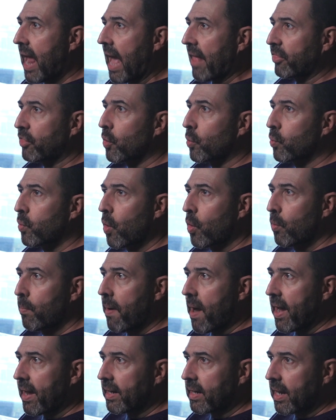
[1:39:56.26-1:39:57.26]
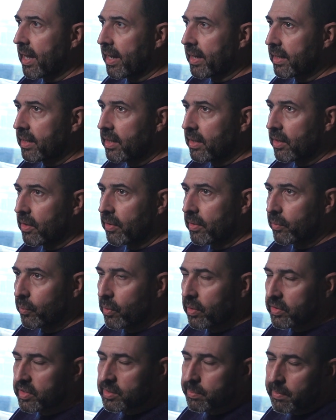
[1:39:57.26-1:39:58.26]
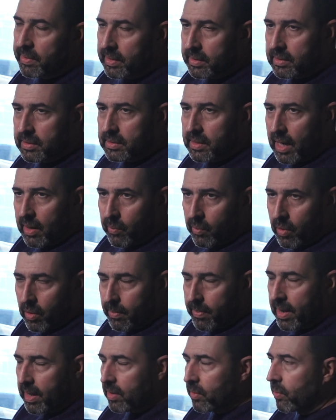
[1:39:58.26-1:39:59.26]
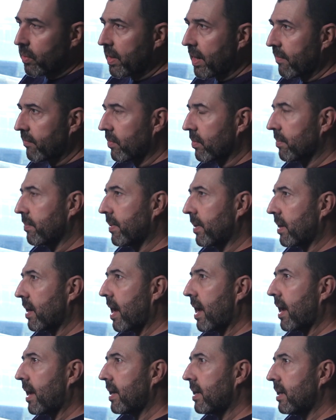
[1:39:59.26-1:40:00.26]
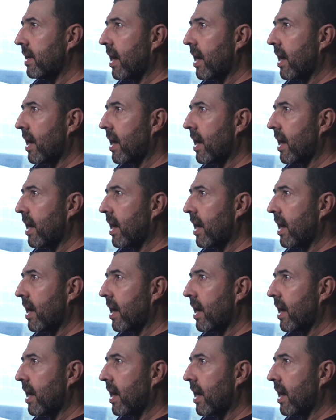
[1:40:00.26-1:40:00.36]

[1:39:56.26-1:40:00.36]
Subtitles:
the robot like, in Will Smith's I, Robot or whatever, but I